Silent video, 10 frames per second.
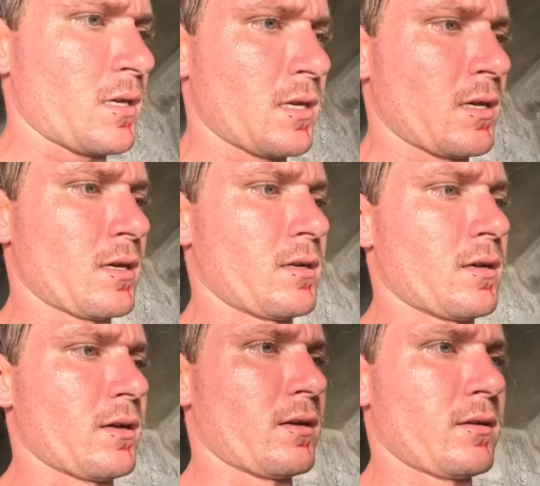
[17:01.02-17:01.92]

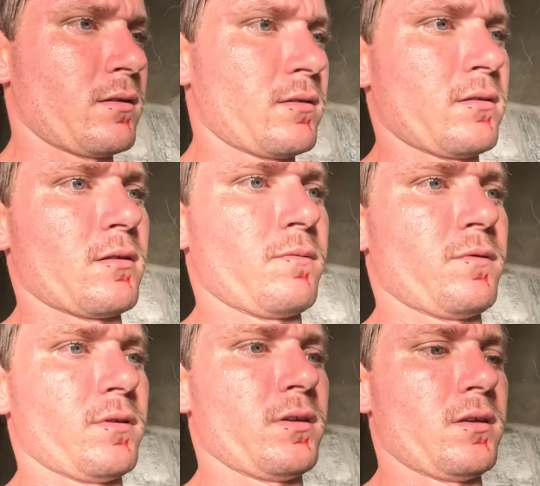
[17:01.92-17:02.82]
And
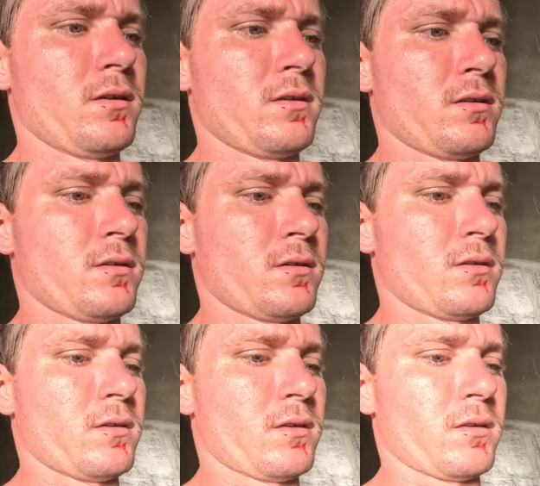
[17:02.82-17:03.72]
hopefully
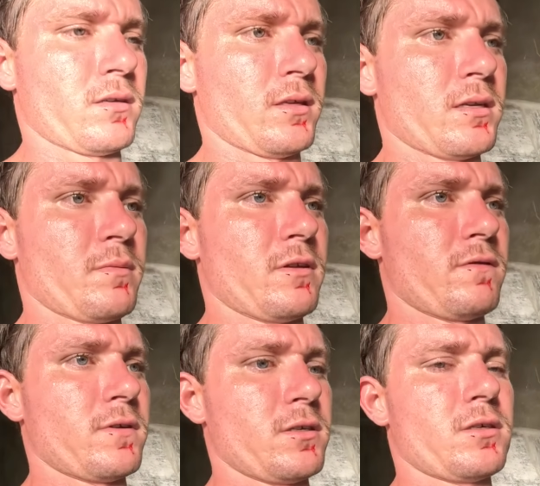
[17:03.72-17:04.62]
clean up
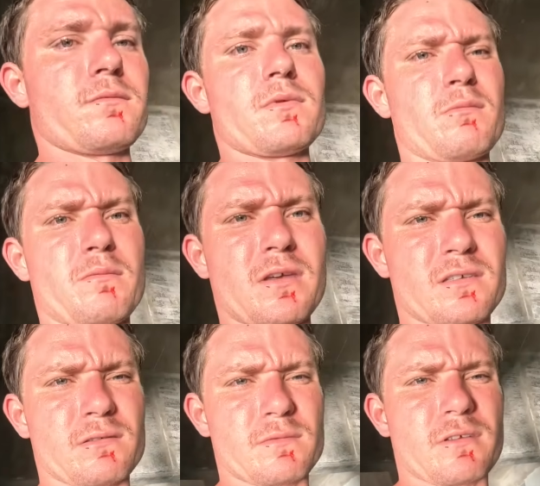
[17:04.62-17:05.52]
these fish and maybe
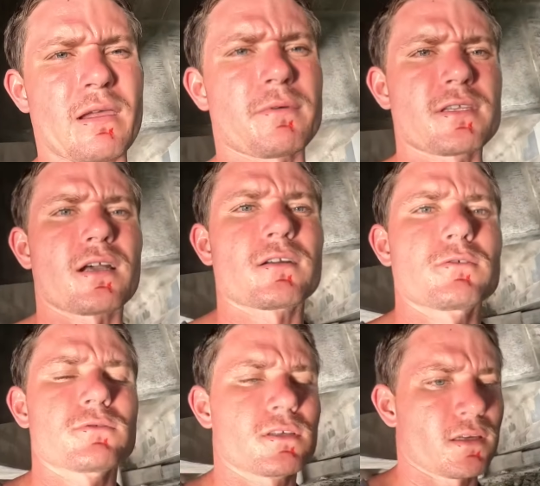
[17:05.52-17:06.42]
make some snapper
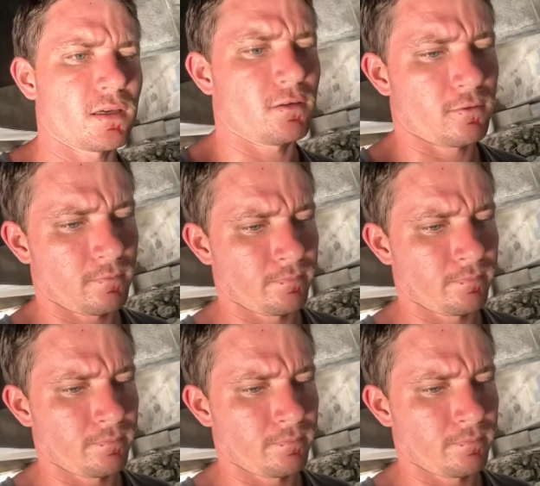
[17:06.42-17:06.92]
tacos tonight.